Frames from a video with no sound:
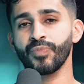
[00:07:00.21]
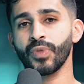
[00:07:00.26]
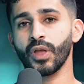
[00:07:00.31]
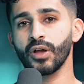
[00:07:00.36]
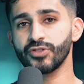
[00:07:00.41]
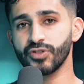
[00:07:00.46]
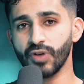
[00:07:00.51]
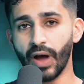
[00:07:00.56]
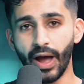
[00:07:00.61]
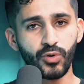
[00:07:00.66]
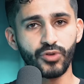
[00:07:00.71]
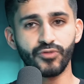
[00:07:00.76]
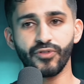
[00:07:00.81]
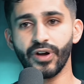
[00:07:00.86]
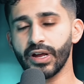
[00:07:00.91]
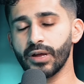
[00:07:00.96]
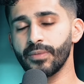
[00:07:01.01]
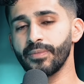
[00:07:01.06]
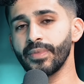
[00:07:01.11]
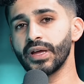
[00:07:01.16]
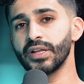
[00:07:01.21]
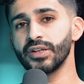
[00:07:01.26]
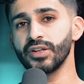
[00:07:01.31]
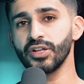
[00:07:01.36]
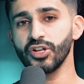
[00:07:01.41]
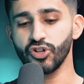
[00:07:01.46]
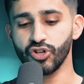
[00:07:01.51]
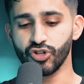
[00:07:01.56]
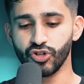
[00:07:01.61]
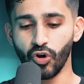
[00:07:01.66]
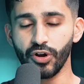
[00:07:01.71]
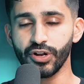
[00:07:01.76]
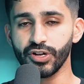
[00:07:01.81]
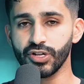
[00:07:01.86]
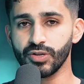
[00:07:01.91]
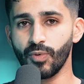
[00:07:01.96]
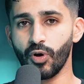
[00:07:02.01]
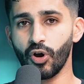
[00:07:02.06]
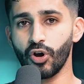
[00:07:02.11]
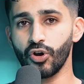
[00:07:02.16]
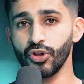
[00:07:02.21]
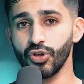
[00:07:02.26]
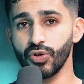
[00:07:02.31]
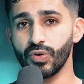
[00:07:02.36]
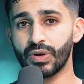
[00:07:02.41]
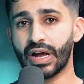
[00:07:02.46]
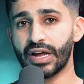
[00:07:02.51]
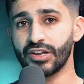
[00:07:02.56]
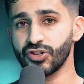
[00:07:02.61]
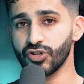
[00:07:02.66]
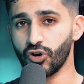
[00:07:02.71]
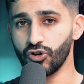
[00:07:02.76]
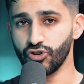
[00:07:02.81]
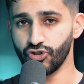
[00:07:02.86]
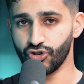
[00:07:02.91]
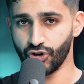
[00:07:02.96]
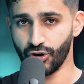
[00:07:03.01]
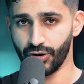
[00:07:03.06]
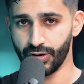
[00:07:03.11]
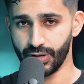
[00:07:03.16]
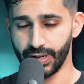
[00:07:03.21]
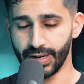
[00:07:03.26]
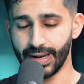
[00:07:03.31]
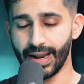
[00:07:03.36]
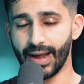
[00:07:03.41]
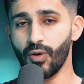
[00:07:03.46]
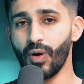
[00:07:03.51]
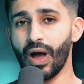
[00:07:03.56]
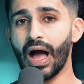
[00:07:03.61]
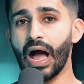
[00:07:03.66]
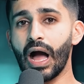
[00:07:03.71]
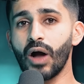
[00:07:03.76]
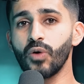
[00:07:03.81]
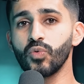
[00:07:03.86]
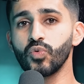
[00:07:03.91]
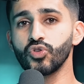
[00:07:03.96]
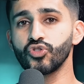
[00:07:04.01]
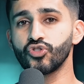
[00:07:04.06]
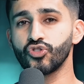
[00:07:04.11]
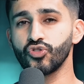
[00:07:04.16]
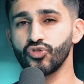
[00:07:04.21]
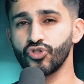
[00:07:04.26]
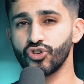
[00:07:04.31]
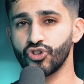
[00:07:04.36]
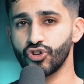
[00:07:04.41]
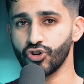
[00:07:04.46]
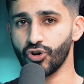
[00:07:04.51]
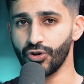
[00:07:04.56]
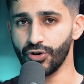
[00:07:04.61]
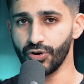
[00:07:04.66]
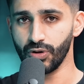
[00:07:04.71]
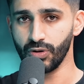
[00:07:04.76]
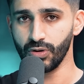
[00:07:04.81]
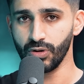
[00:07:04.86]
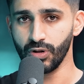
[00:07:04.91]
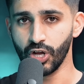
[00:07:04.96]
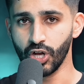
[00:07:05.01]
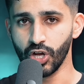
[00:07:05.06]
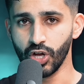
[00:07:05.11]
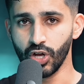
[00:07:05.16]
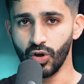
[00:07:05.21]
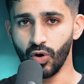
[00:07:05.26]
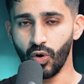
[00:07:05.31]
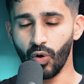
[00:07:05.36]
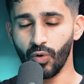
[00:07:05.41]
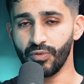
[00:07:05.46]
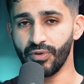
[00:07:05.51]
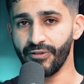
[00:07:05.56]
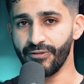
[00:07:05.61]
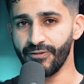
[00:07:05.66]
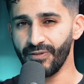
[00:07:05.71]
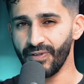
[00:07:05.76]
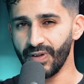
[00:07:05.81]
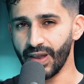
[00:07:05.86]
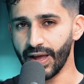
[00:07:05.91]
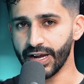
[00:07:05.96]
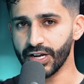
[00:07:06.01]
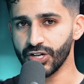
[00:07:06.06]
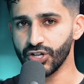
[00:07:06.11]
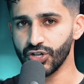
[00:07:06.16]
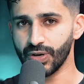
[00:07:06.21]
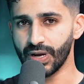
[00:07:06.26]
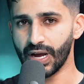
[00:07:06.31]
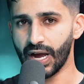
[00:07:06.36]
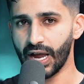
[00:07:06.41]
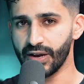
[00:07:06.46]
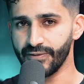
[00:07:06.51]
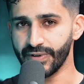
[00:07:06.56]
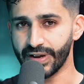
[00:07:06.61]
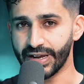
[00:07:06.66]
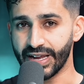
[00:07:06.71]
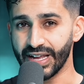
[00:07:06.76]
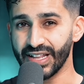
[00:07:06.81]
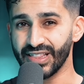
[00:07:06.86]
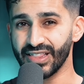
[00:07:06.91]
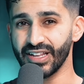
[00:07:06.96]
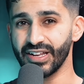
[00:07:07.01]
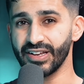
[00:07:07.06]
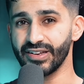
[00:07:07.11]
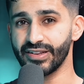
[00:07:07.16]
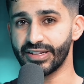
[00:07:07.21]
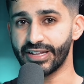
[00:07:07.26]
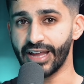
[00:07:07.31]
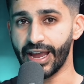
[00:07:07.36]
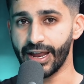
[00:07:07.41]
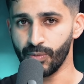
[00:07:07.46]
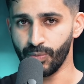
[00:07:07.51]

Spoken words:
So I would recommend starting tomorrow, you guys start journaling. Now, how would you journal or reflect to kind of get these data